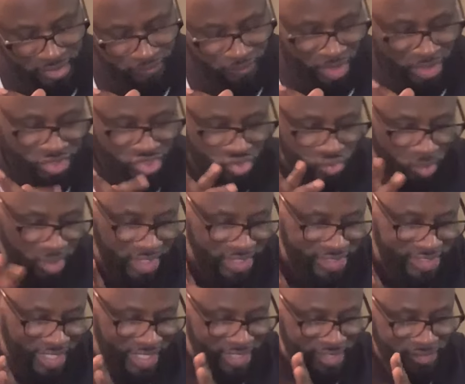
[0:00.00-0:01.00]
Verse
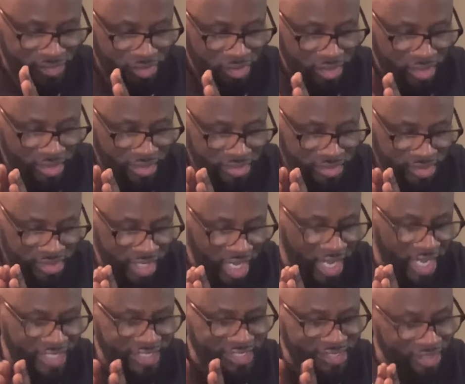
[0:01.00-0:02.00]
20 says,
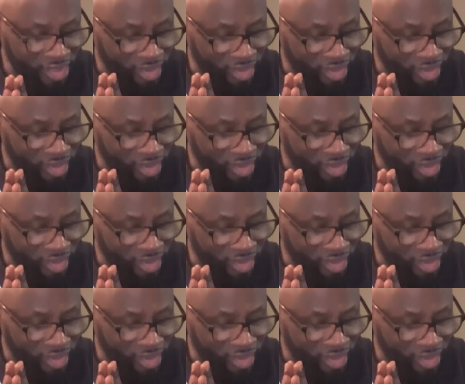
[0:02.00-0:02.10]
God's